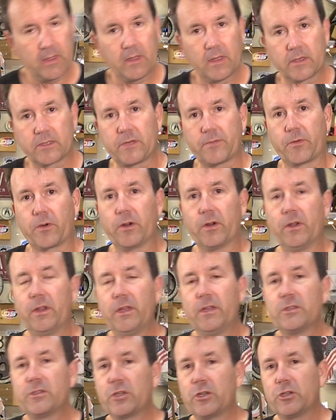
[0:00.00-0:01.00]
except for
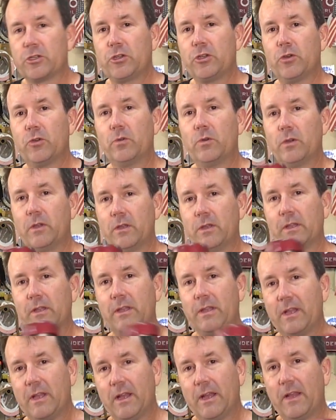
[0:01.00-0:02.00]
instead of 2,
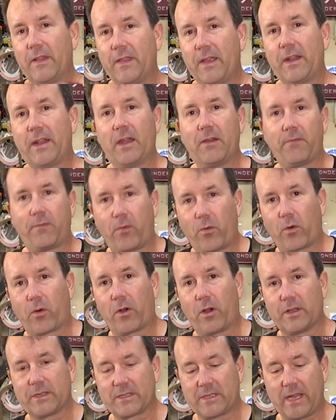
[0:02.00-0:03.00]
they'd have 4
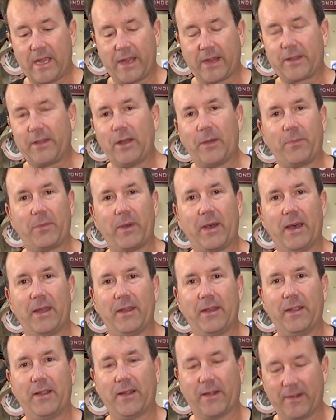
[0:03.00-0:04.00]
all stacked up
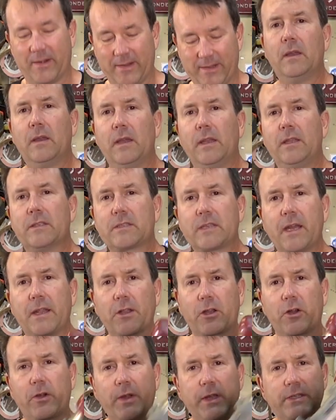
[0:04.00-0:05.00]
on here. And it's kind
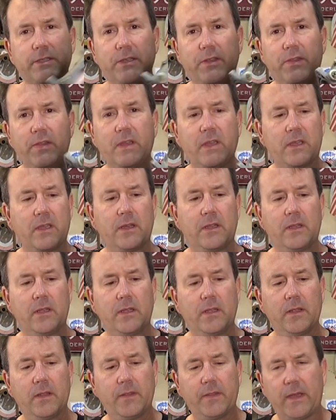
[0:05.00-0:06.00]
of crazy thinking
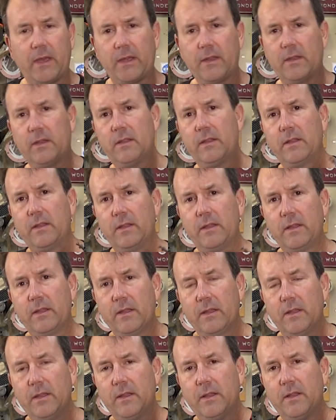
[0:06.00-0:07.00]
that
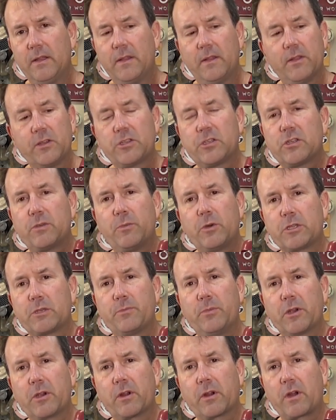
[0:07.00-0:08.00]
this is a
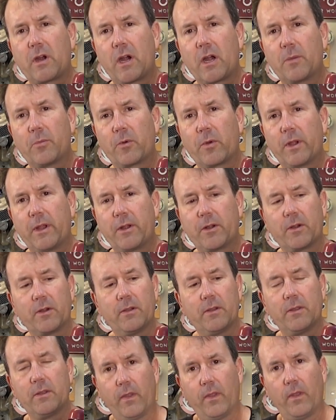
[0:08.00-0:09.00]
much bigger
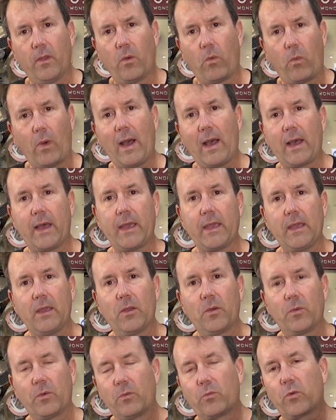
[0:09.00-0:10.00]
carburetor. Why
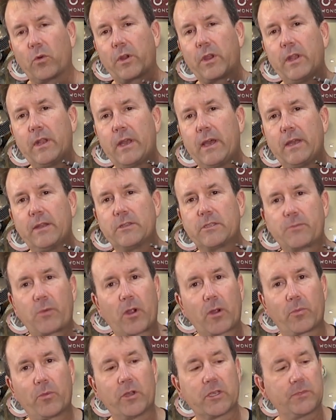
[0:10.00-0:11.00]
would working on
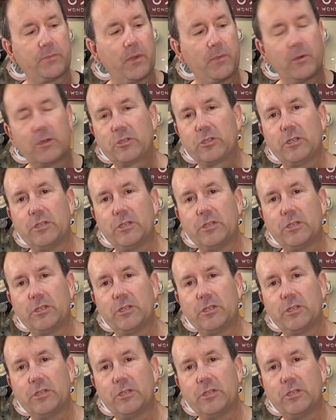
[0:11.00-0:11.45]
spark plugs be much